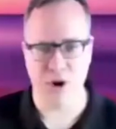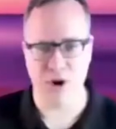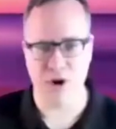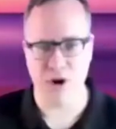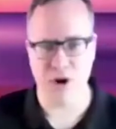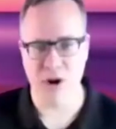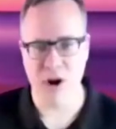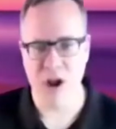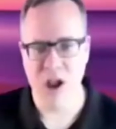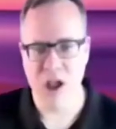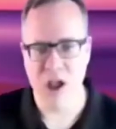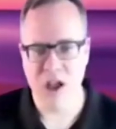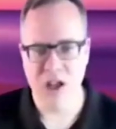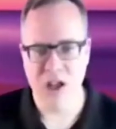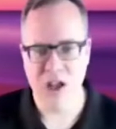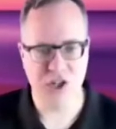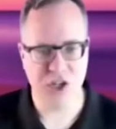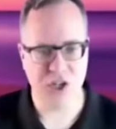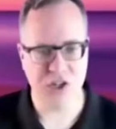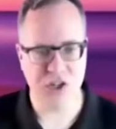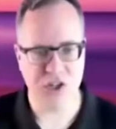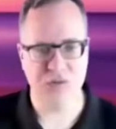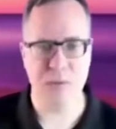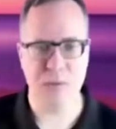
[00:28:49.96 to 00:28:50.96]
burger.
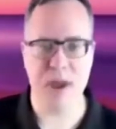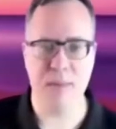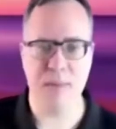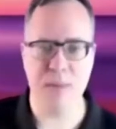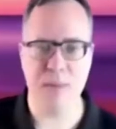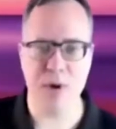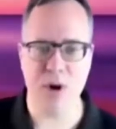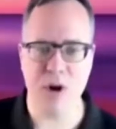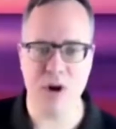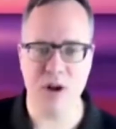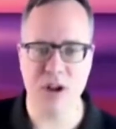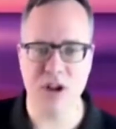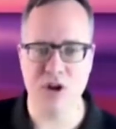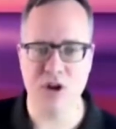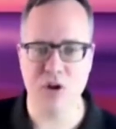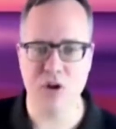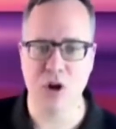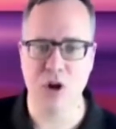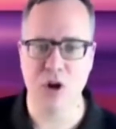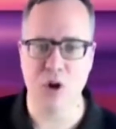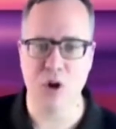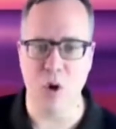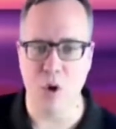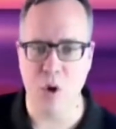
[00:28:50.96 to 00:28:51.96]
Just remember your
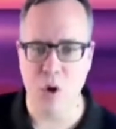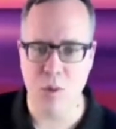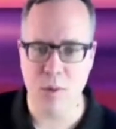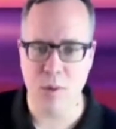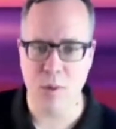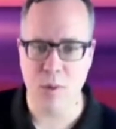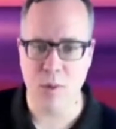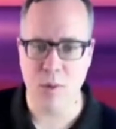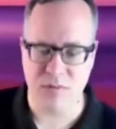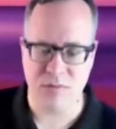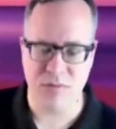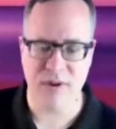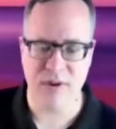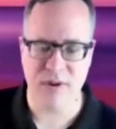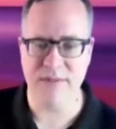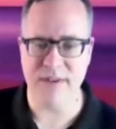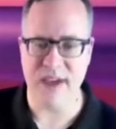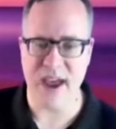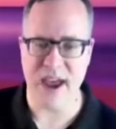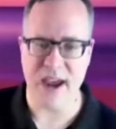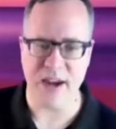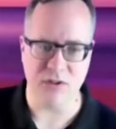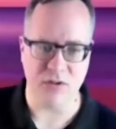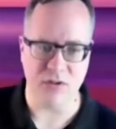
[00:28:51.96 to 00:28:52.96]
goal when you're
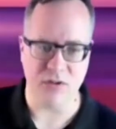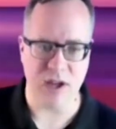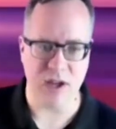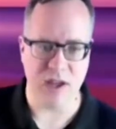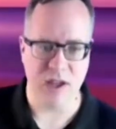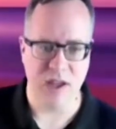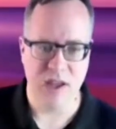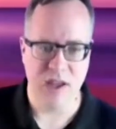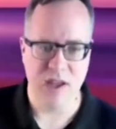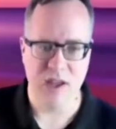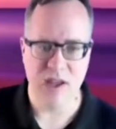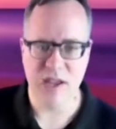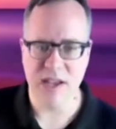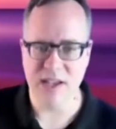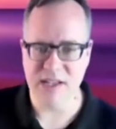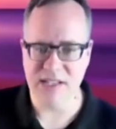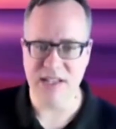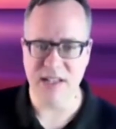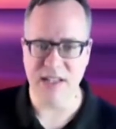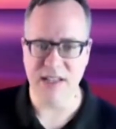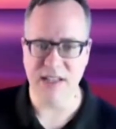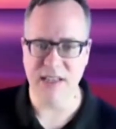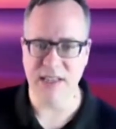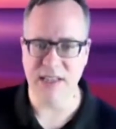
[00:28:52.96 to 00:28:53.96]
refactoring
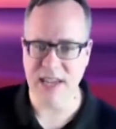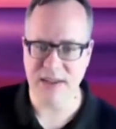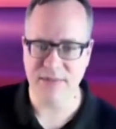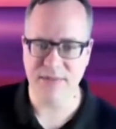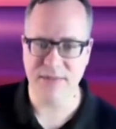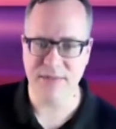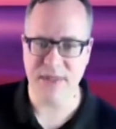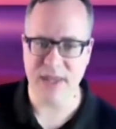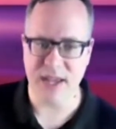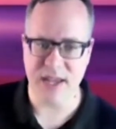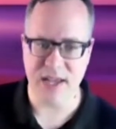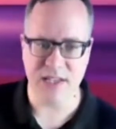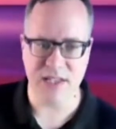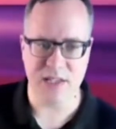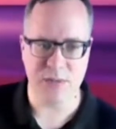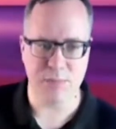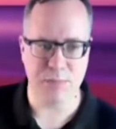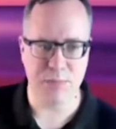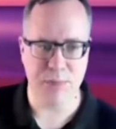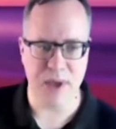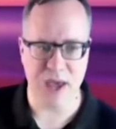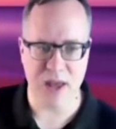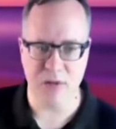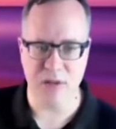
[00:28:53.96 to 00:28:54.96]
is to leave things
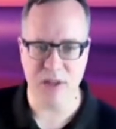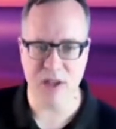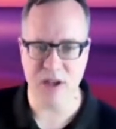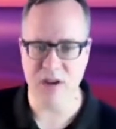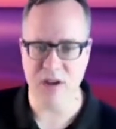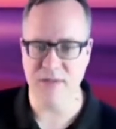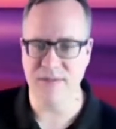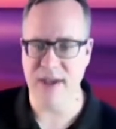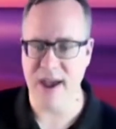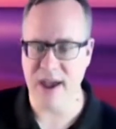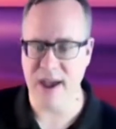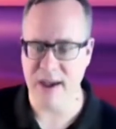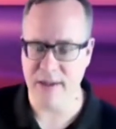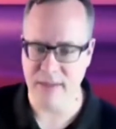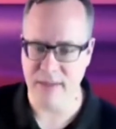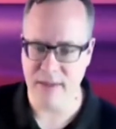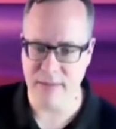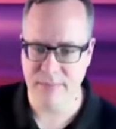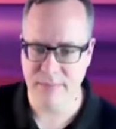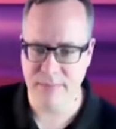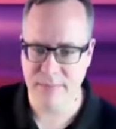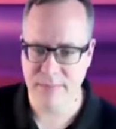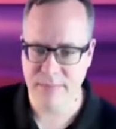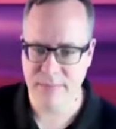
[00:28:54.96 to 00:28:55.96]
better than you found
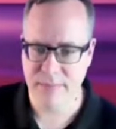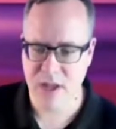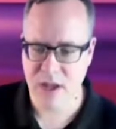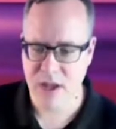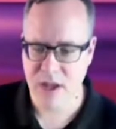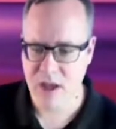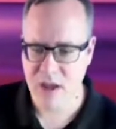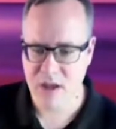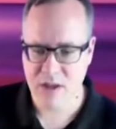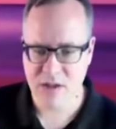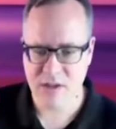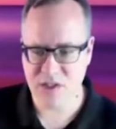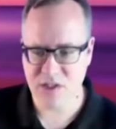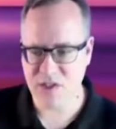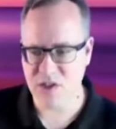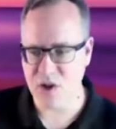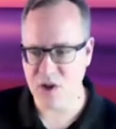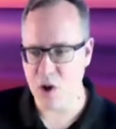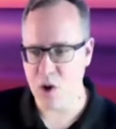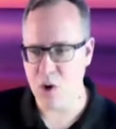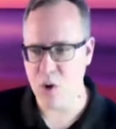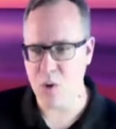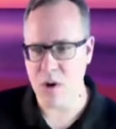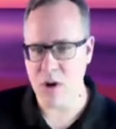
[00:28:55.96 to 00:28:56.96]
them.
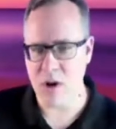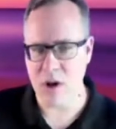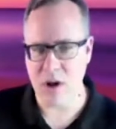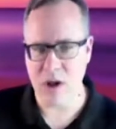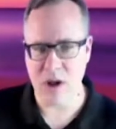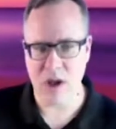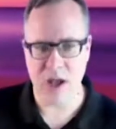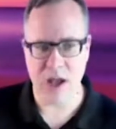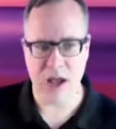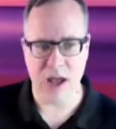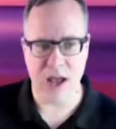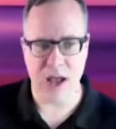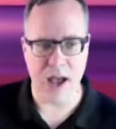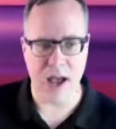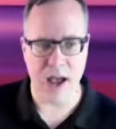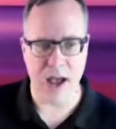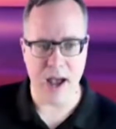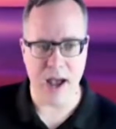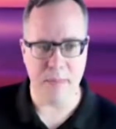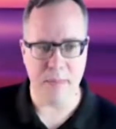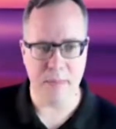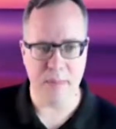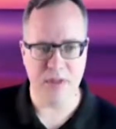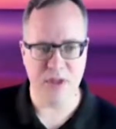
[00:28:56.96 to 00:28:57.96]
So
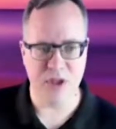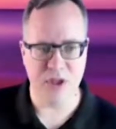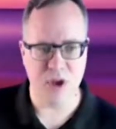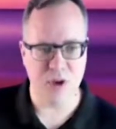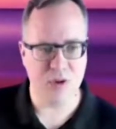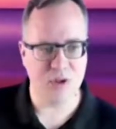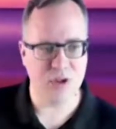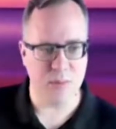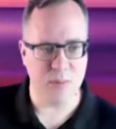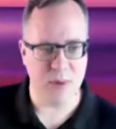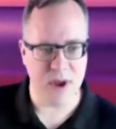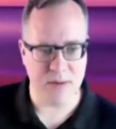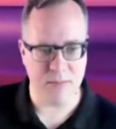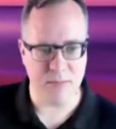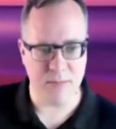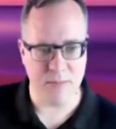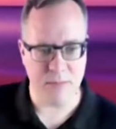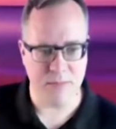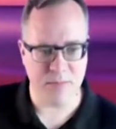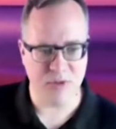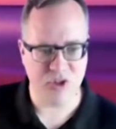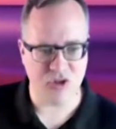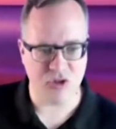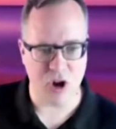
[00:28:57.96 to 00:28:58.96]
um, those are my
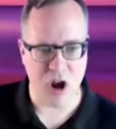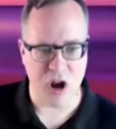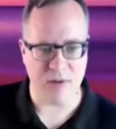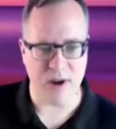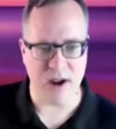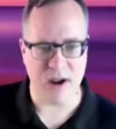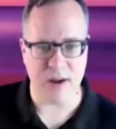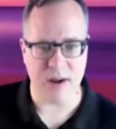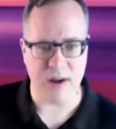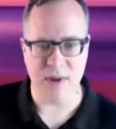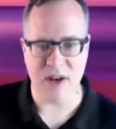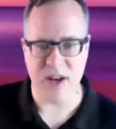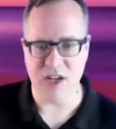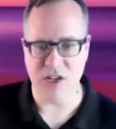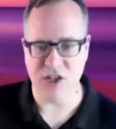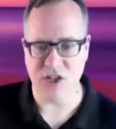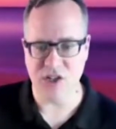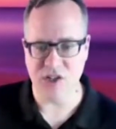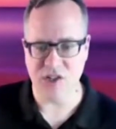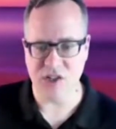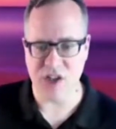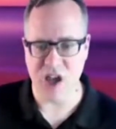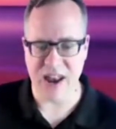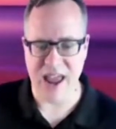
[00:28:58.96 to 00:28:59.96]
strong
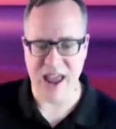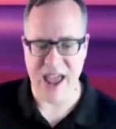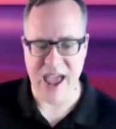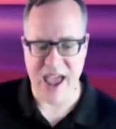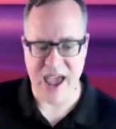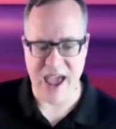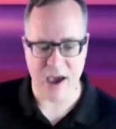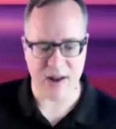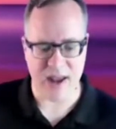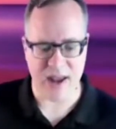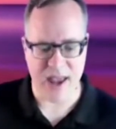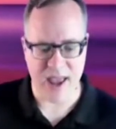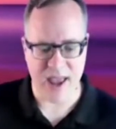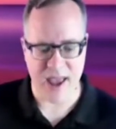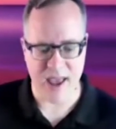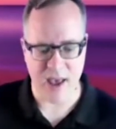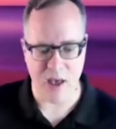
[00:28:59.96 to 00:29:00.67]
recommendations on how to